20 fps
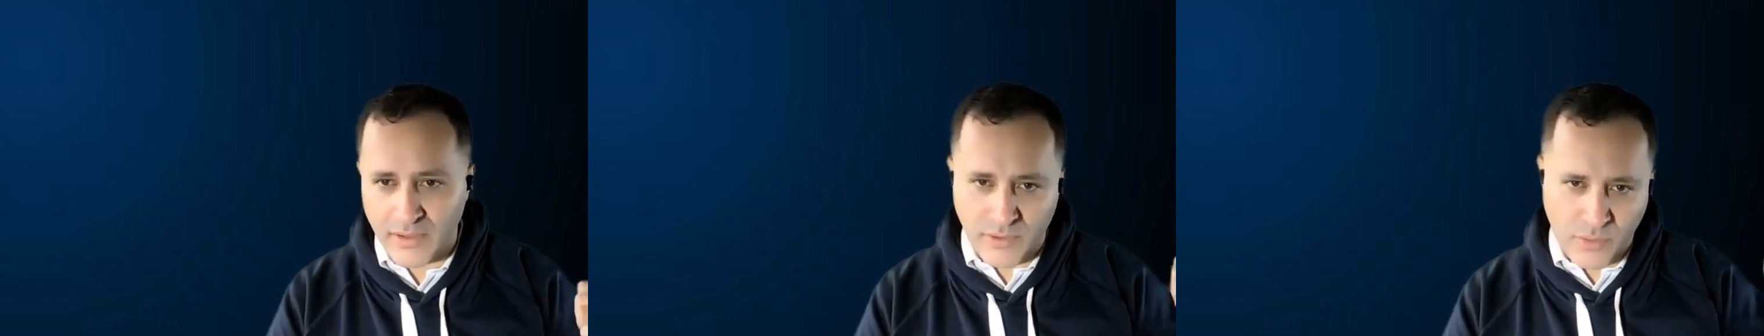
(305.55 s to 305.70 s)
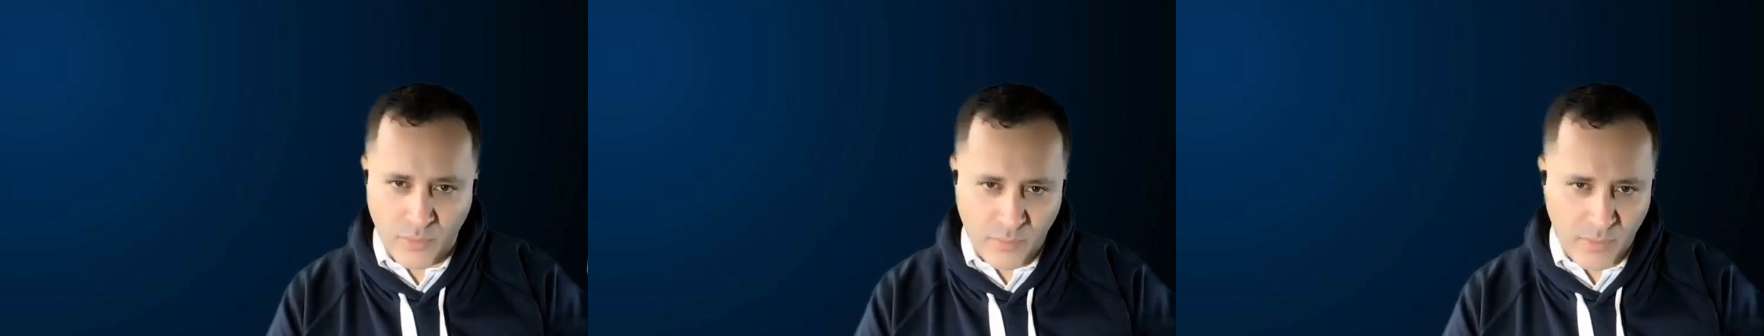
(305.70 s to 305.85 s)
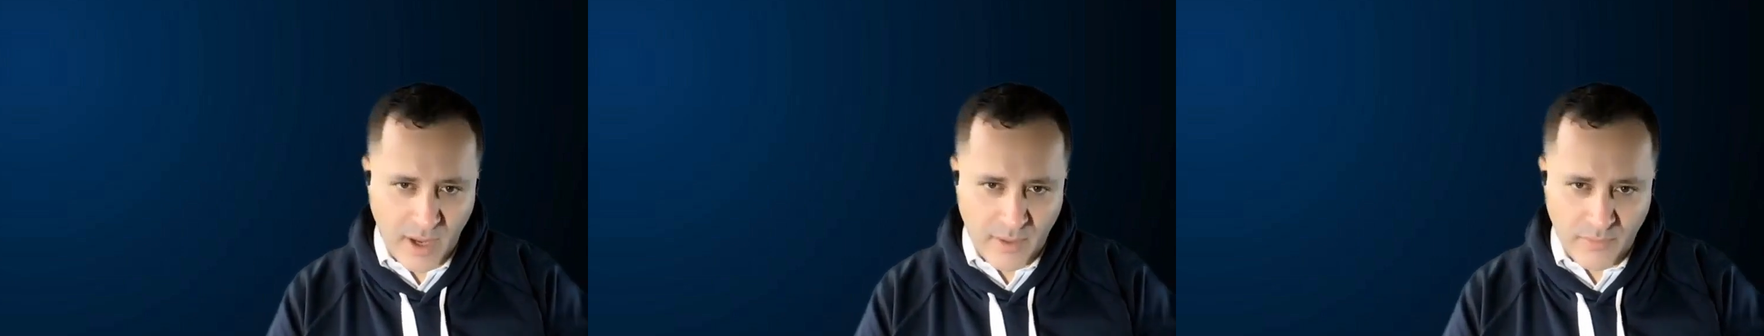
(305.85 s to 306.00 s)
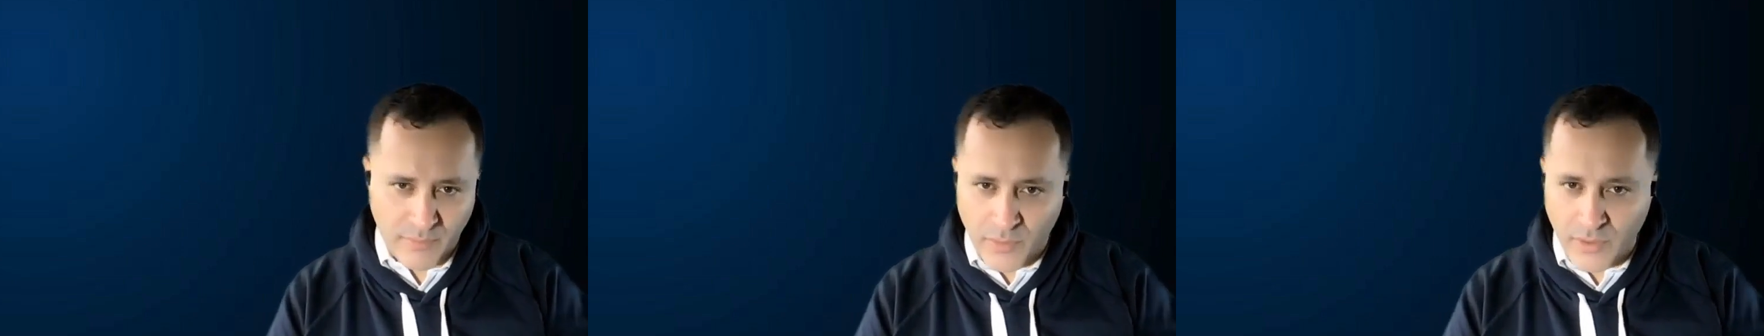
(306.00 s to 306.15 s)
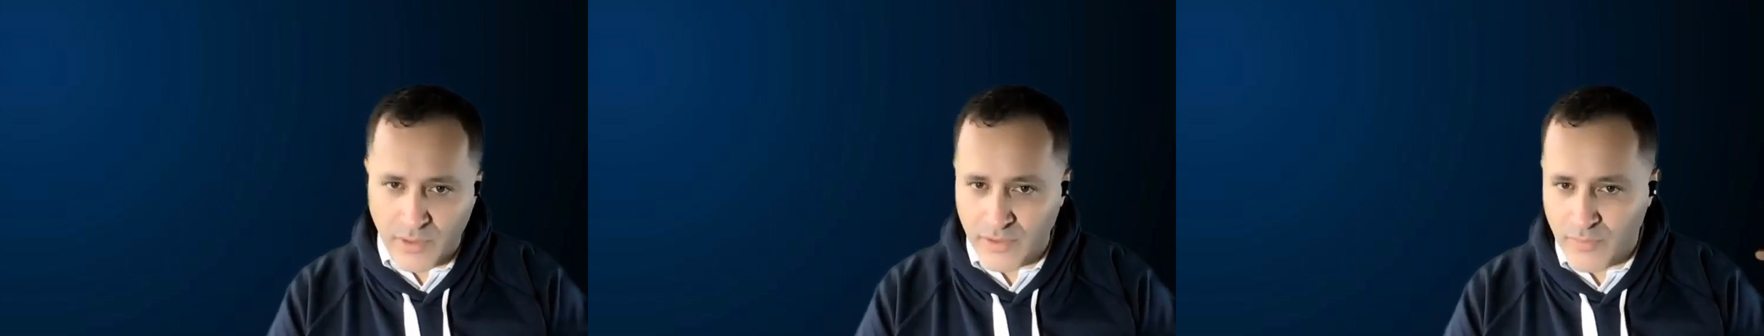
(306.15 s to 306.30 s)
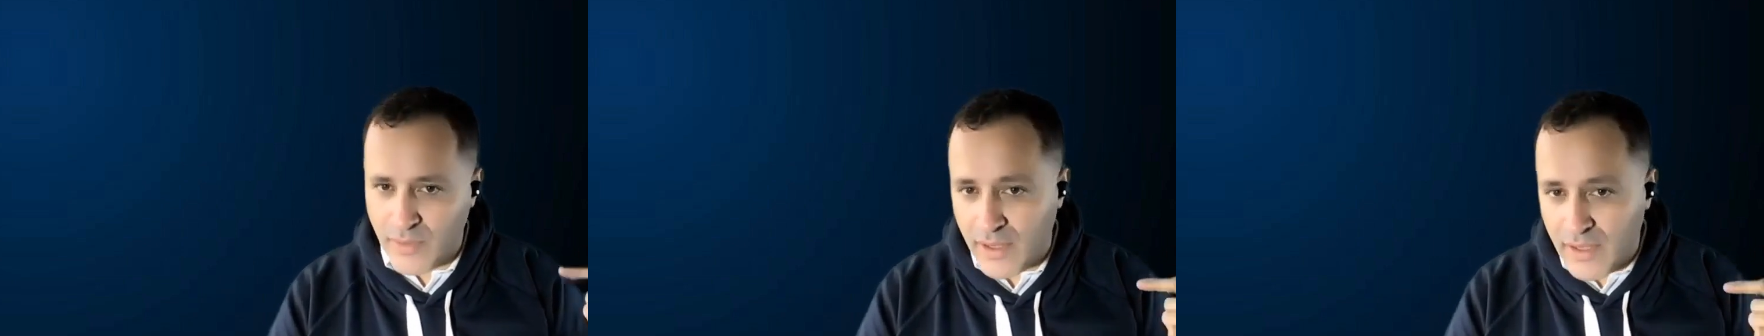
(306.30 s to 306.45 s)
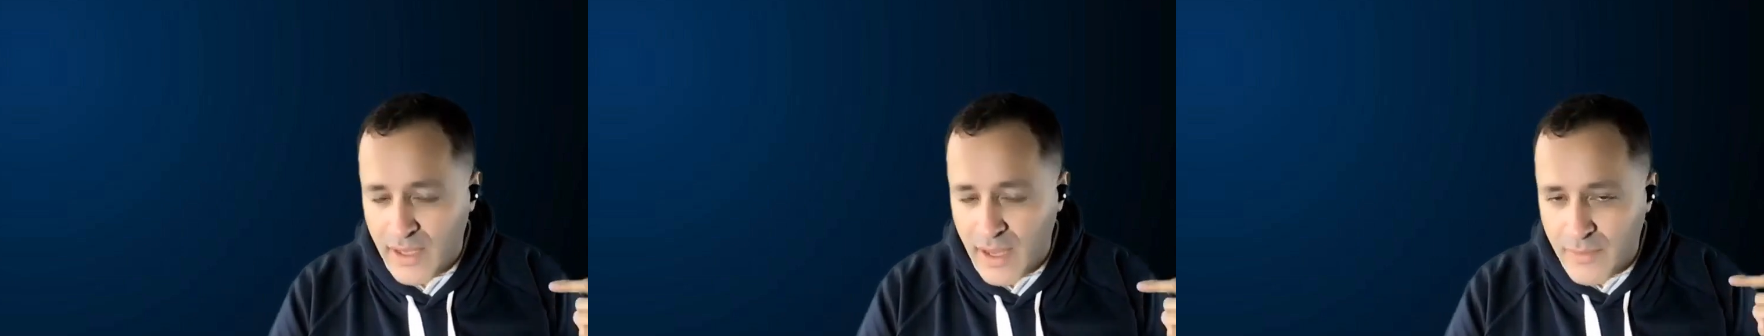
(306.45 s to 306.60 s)
do raffles,
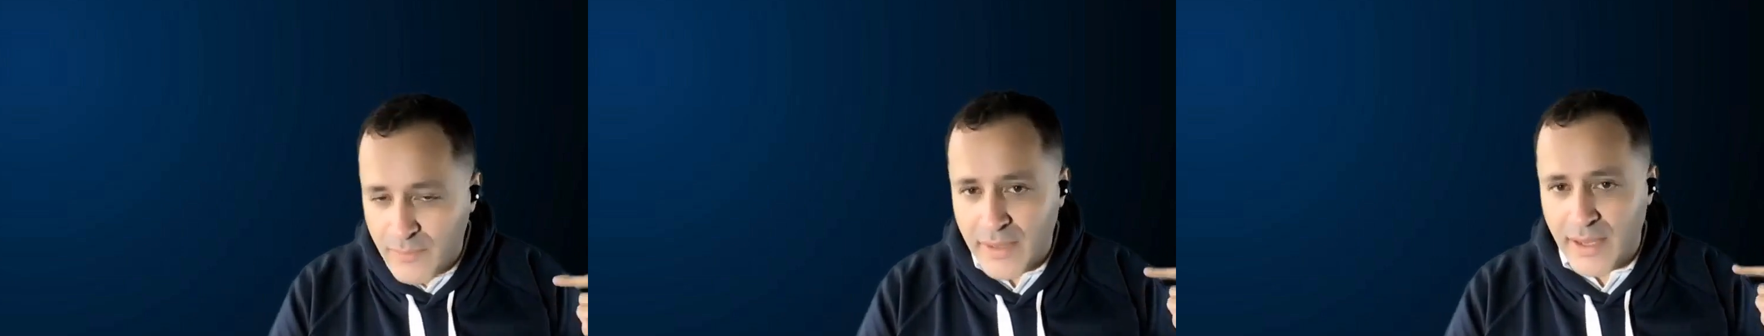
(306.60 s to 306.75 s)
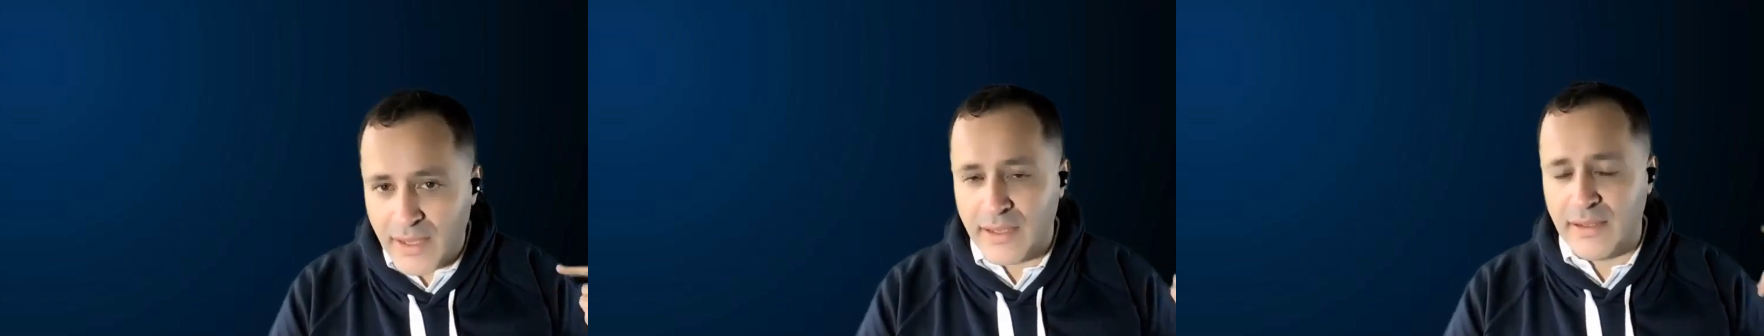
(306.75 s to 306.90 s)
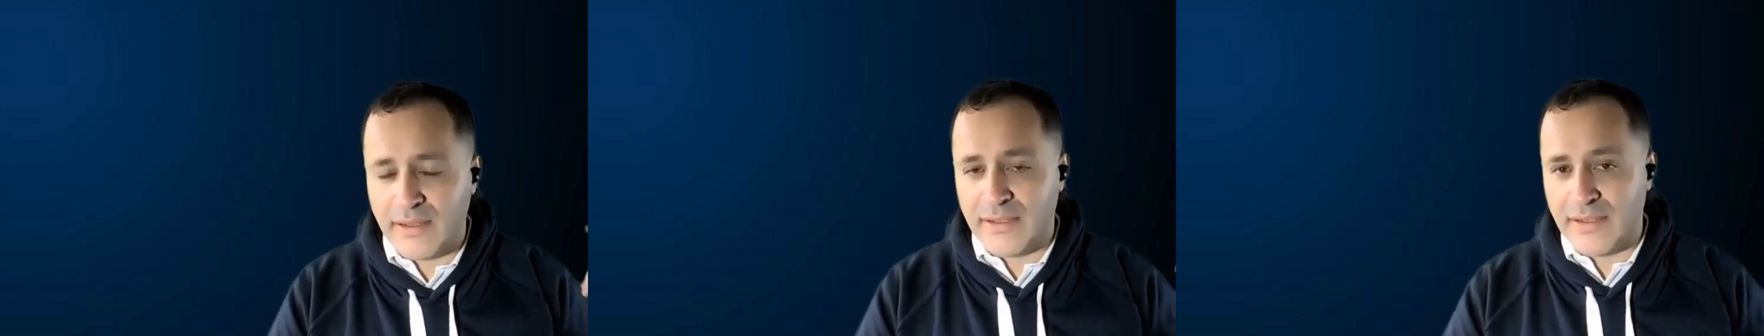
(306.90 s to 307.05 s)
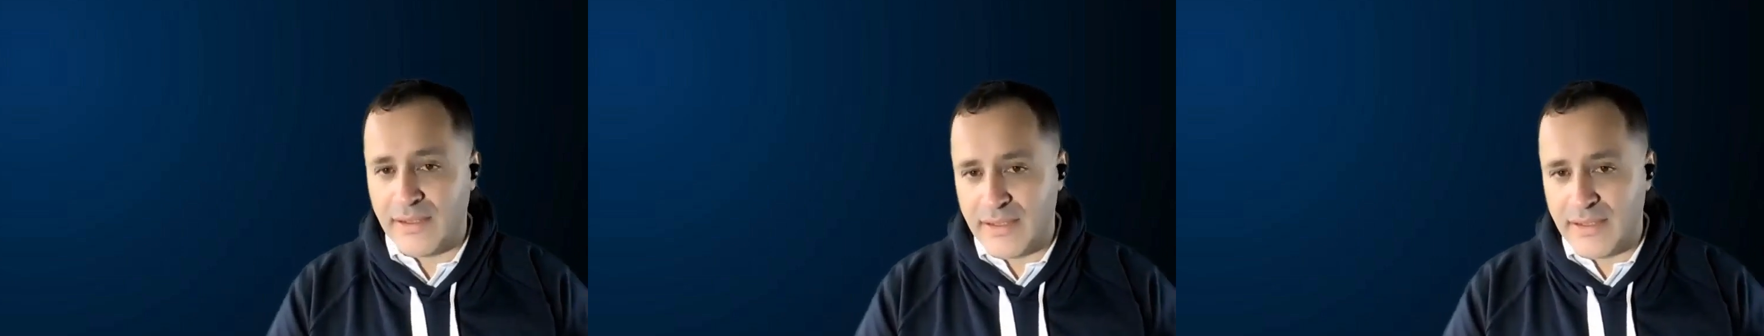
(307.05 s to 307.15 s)
run campaigns,